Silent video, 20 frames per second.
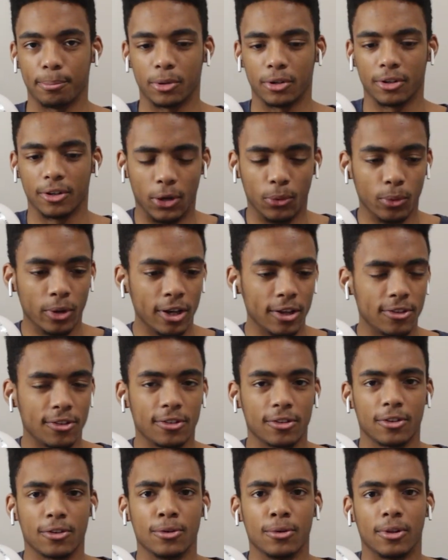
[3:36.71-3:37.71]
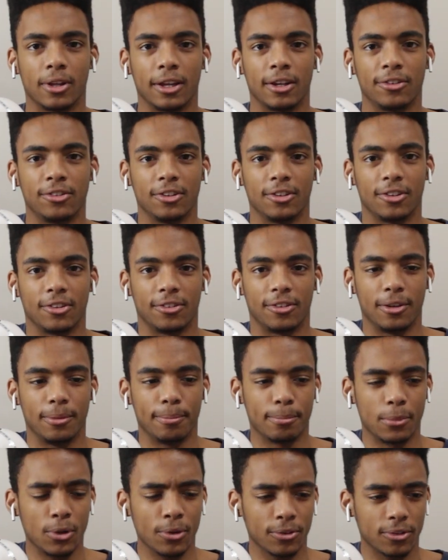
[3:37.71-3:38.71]
but it worked as a whole, and as you can see,
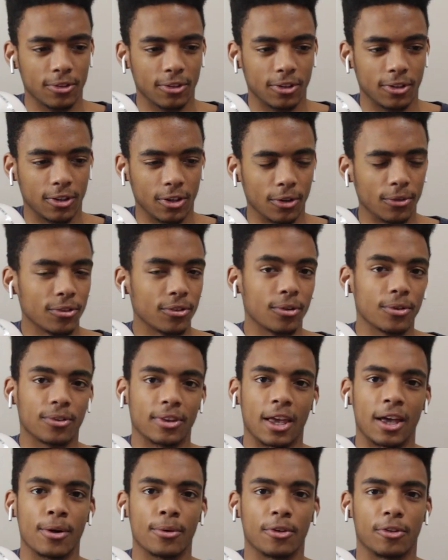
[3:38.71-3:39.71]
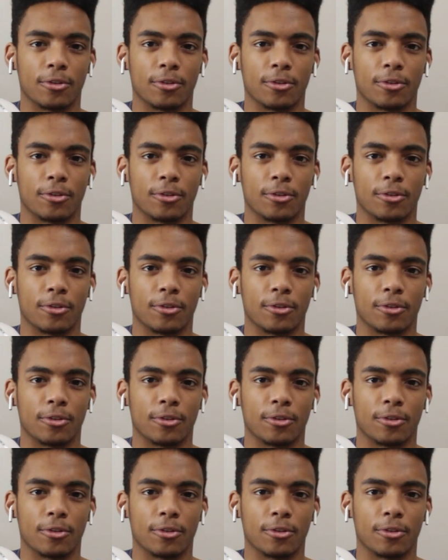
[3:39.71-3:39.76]
most consoles now,